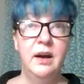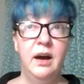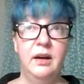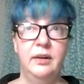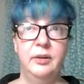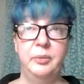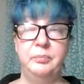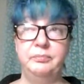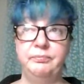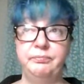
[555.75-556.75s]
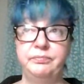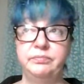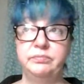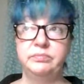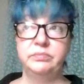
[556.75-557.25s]
Um,
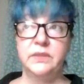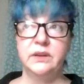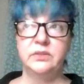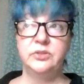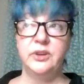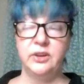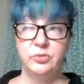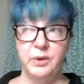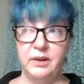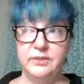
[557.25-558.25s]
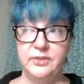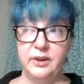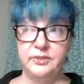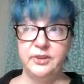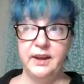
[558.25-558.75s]
Tickets went on
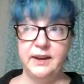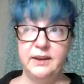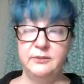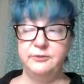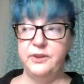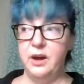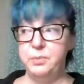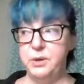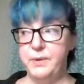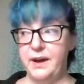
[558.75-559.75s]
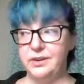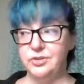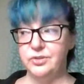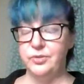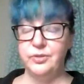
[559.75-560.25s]
sale today. VIP
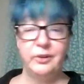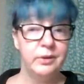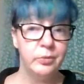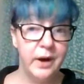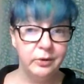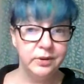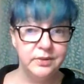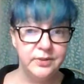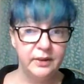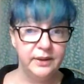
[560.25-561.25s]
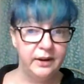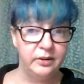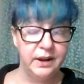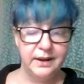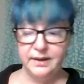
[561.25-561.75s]
packages very rarely sell
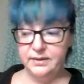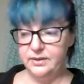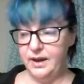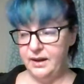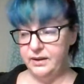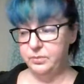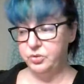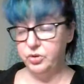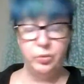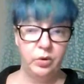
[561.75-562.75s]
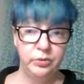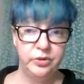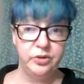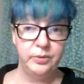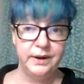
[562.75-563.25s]
out, and I am too old
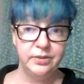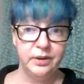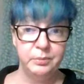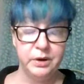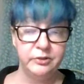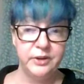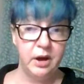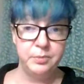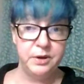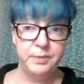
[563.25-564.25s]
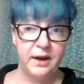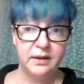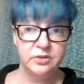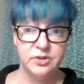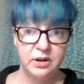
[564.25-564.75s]
to do anything but a VIP
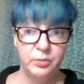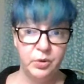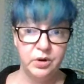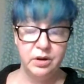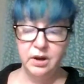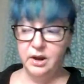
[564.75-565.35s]
package anymore.